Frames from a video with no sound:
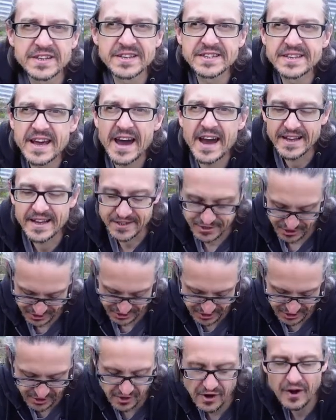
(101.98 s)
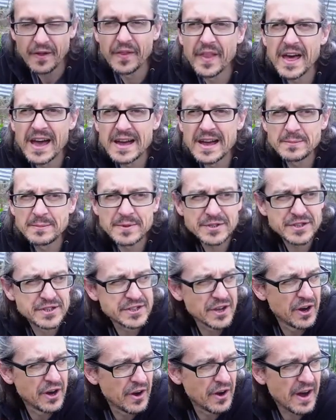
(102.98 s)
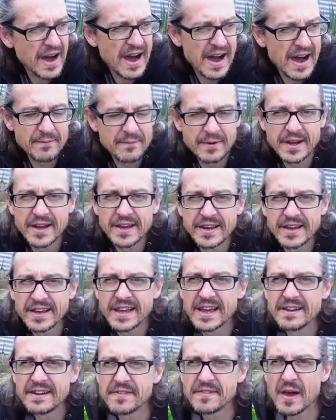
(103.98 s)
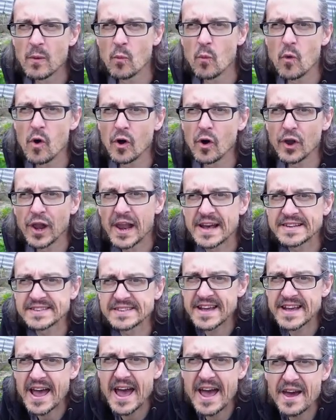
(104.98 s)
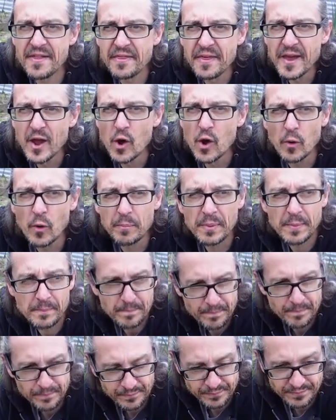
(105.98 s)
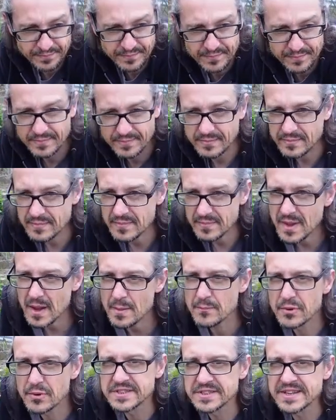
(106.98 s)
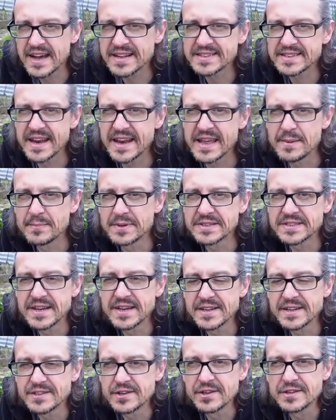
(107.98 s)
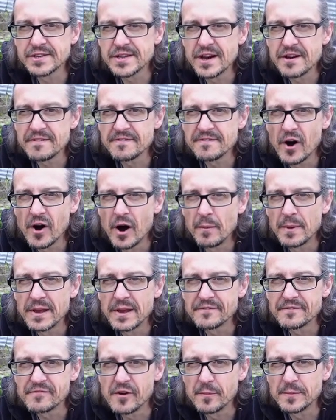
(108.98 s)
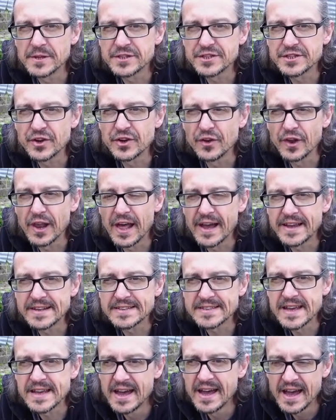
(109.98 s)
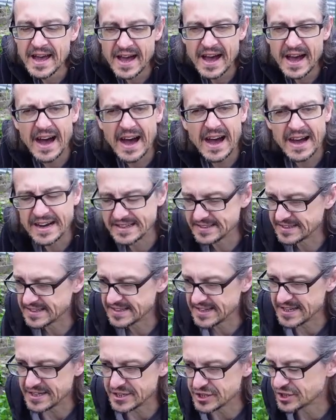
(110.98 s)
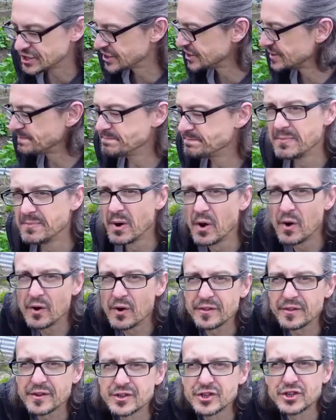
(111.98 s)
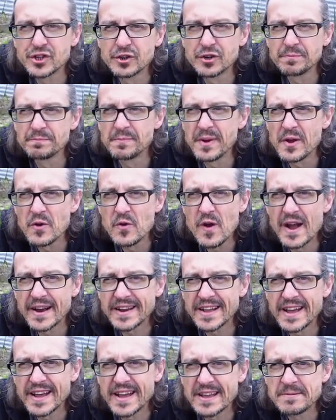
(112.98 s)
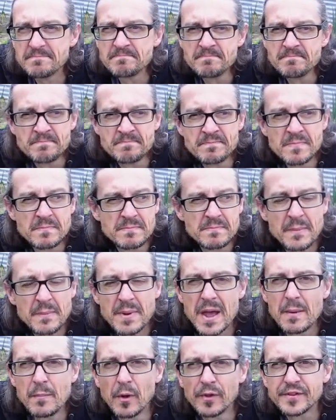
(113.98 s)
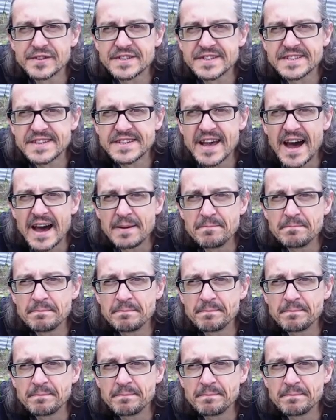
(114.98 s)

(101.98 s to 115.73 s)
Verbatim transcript: are starting to show on them, so I'm going to give them one last earthing up. Protect any potatoes that are forming from the sunlight. And these both should be ready maybe a month's time.